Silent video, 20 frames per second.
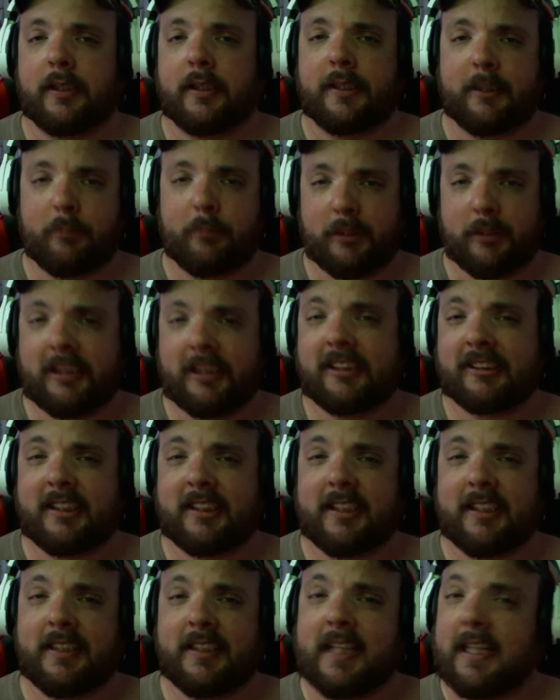the
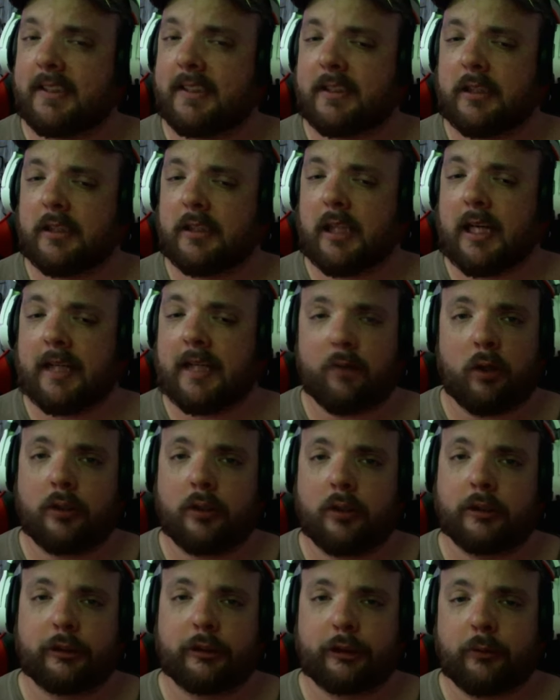PC that I've
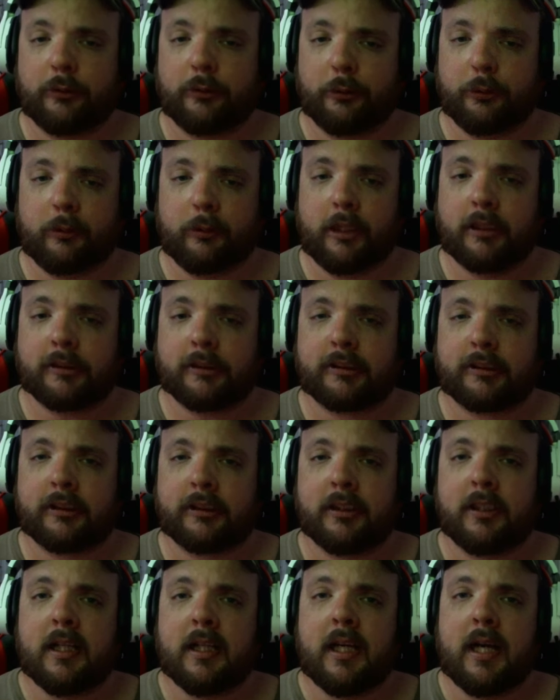already shown you guys.
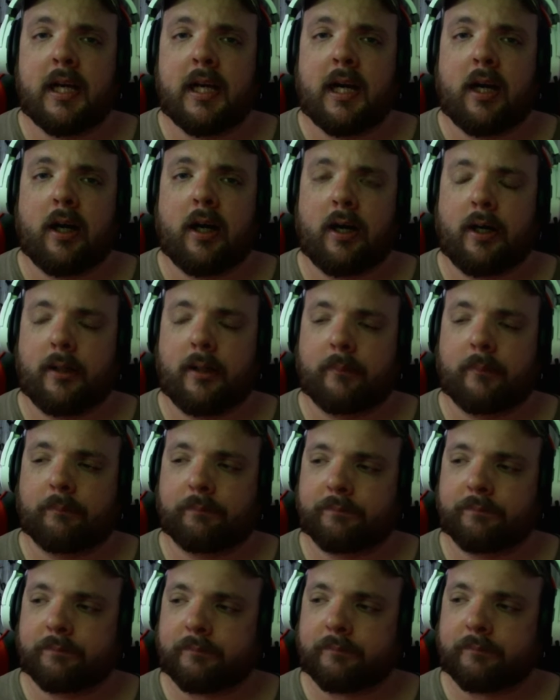
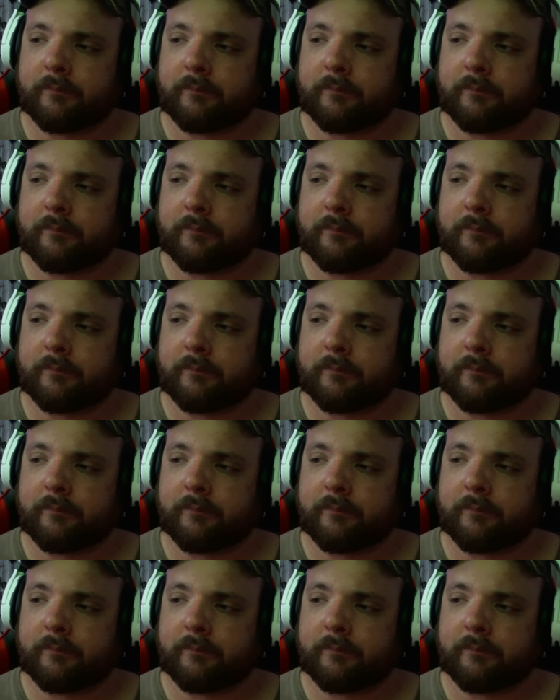Um,